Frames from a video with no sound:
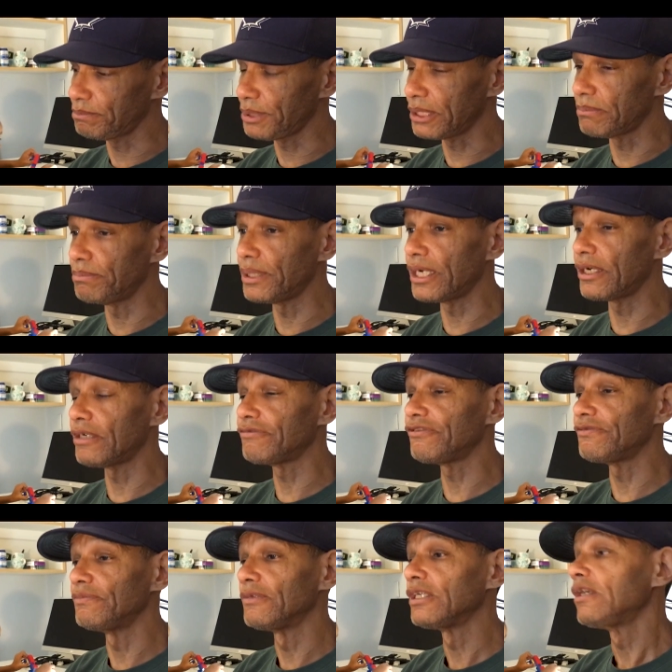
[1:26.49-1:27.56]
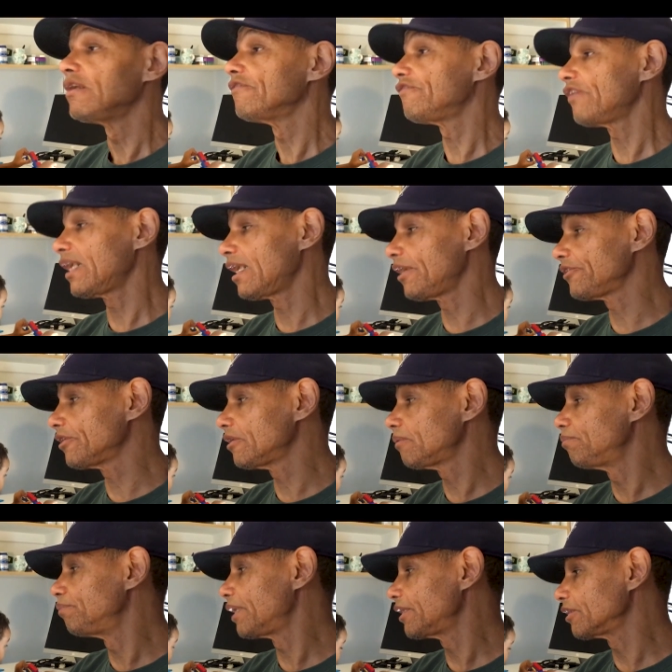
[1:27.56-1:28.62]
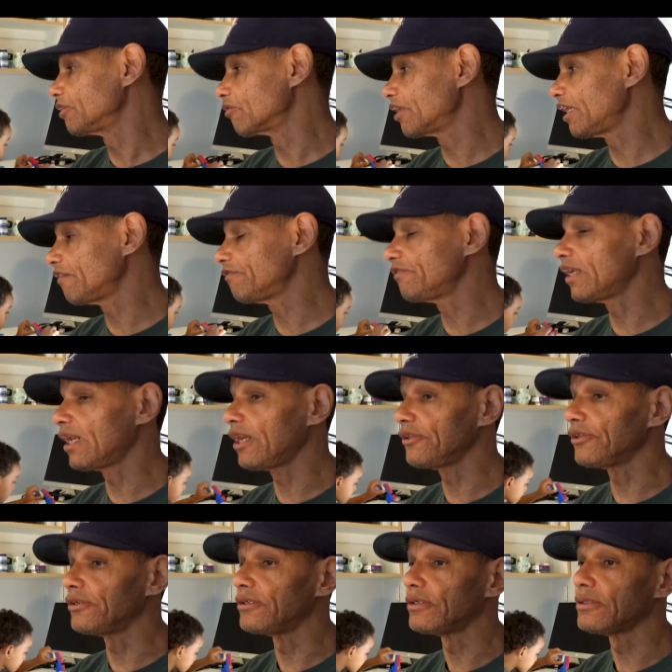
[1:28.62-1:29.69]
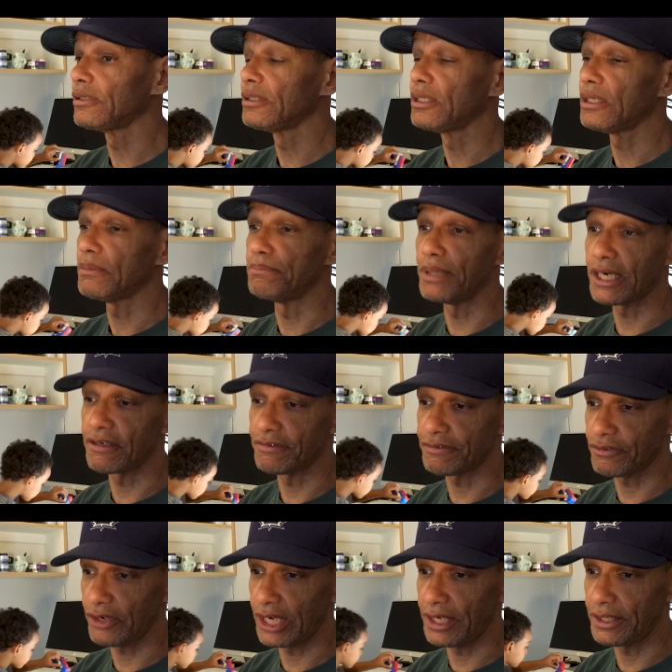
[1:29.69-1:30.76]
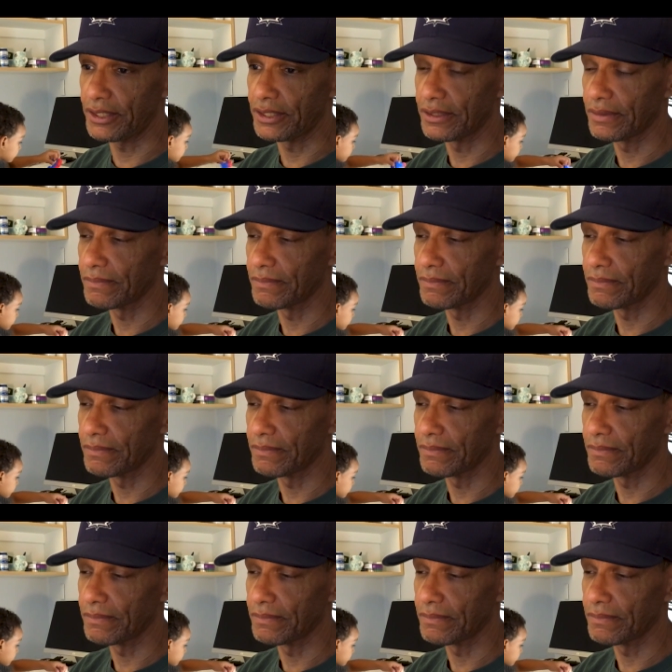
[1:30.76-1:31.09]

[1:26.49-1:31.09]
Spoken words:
be a better father, better grandfather, better friend.